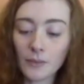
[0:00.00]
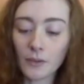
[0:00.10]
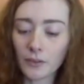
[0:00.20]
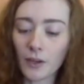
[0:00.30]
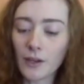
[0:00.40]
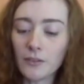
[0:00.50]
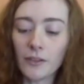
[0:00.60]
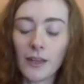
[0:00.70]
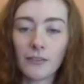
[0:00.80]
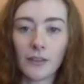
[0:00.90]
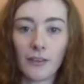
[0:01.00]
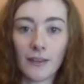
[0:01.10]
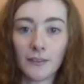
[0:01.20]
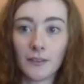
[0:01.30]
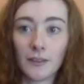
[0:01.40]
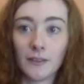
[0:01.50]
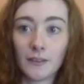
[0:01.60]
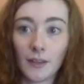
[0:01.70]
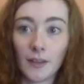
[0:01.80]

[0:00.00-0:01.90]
there's a kind of a level of hesitance,